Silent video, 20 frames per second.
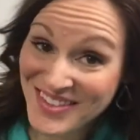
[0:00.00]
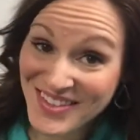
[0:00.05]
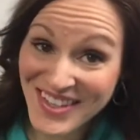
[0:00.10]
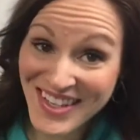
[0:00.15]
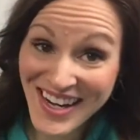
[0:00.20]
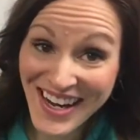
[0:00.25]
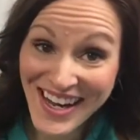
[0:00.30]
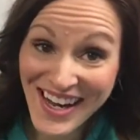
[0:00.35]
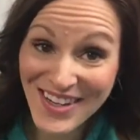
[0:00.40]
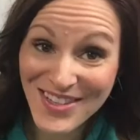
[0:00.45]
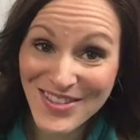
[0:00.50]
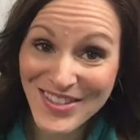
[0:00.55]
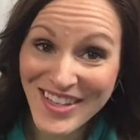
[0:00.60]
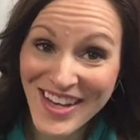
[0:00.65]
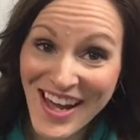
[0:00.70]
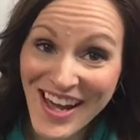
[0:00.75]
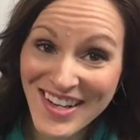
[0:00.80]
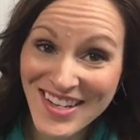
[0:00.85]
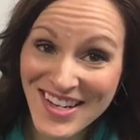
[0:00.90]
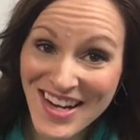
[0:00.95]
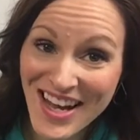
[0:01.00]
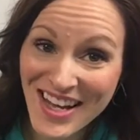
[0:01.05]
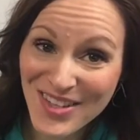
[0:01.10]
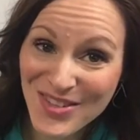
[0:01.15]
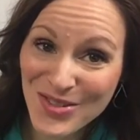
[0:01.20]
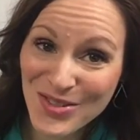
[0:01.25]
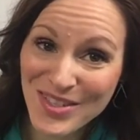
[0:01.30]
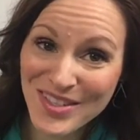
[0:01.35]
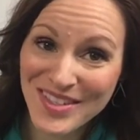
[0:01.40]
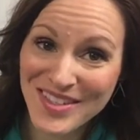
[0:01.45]
So then I actually had an
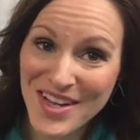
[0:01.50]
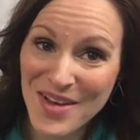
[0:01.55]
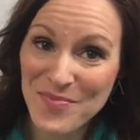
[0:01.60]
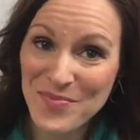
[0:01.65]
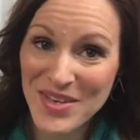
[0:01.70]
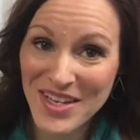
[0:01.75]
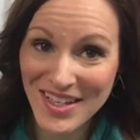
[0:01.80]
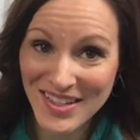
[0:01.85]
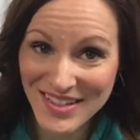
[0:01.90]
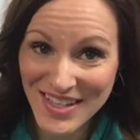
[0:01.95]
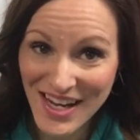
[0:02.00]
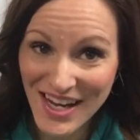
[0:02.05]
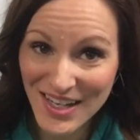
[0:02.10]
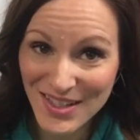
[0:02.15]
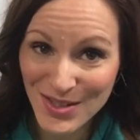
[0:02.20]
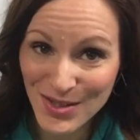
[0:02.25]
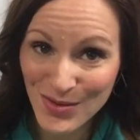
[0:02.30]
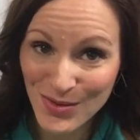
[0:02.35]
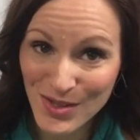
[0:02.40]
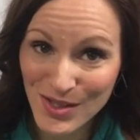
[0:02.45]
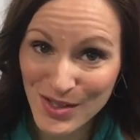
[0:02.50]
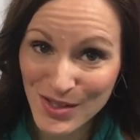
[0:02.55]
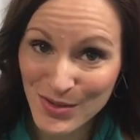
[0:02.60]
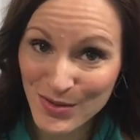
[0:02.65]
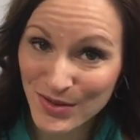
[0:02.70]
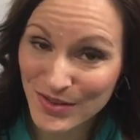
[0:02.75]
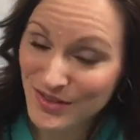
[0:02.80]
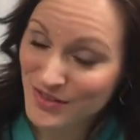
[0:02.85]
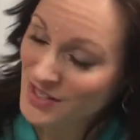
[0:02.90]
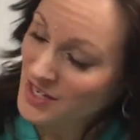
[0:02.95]
extra step because I had to
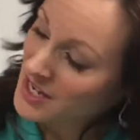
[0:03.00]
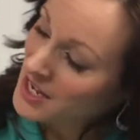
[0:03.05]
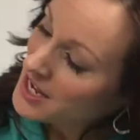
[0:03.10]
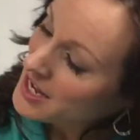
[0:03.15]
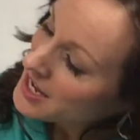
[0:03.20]
reduce.